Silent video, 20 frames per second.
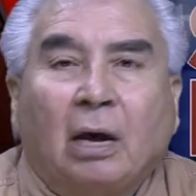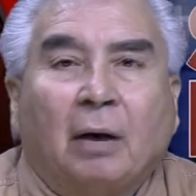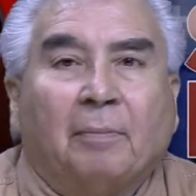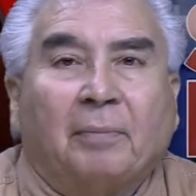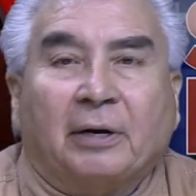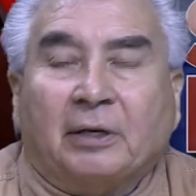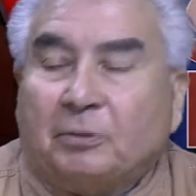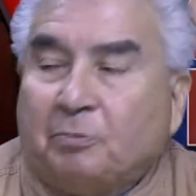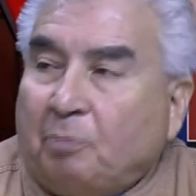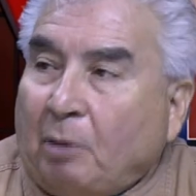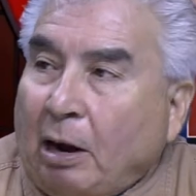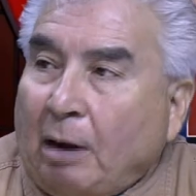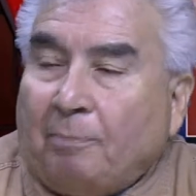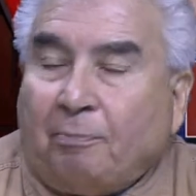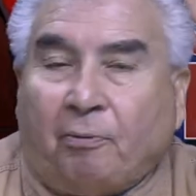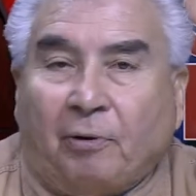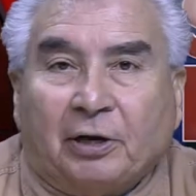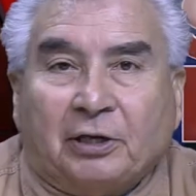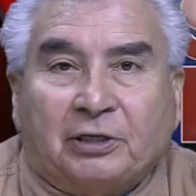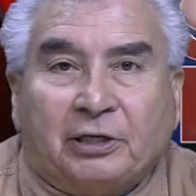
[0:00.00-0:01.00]
But as Bob
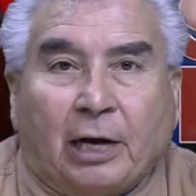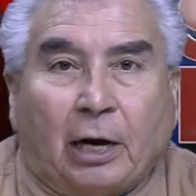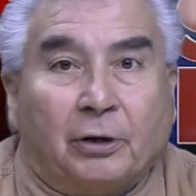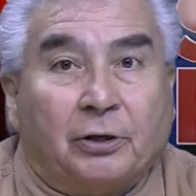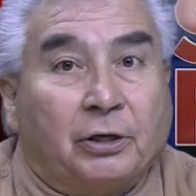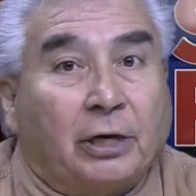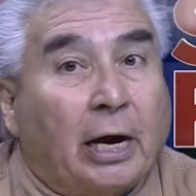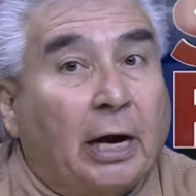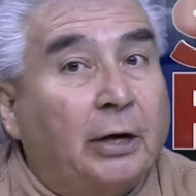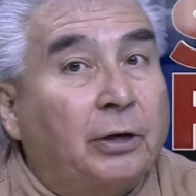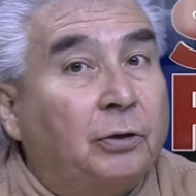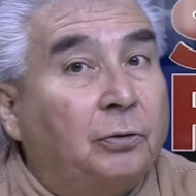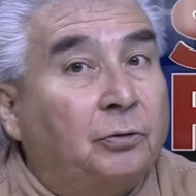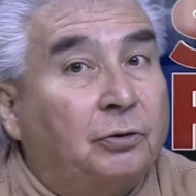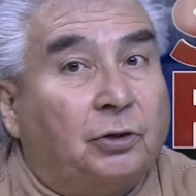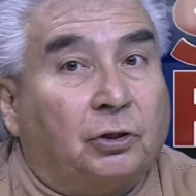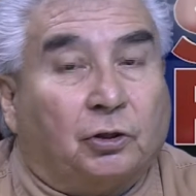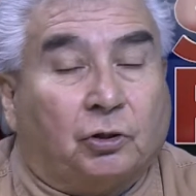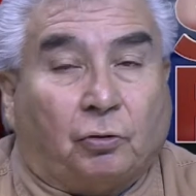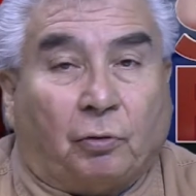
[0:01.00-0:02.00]
points out, you got to use
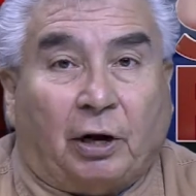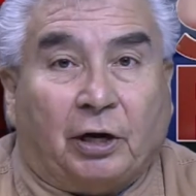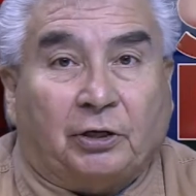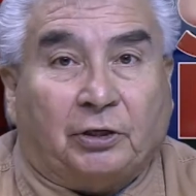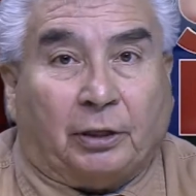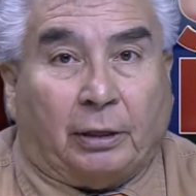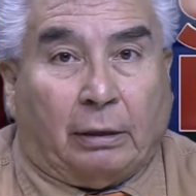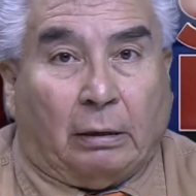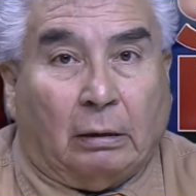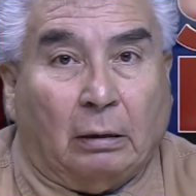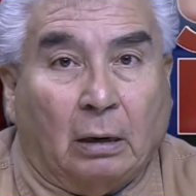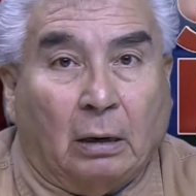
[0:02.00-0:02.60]
discretion.